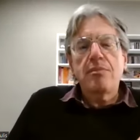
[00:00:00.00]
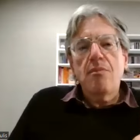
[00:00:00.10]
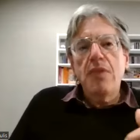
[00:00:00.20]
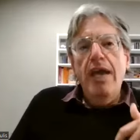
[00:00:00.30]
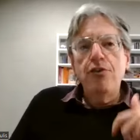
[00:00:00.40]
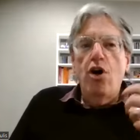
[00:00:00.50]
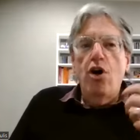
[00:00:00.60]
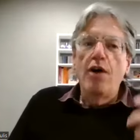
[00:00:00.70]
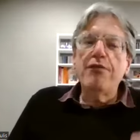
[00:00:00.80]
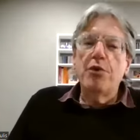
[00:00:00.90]
and you're
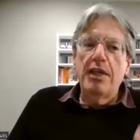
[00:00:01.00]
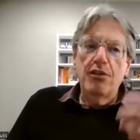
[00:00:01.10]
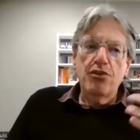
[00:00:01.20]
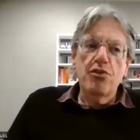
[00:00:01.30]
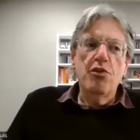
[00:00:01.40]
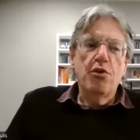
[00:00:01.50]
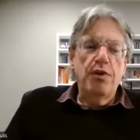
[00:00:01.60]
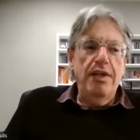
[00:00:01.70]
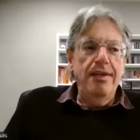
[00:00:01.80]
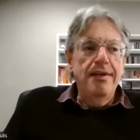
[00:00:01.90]
offering the
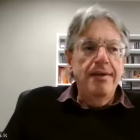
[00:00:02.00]
story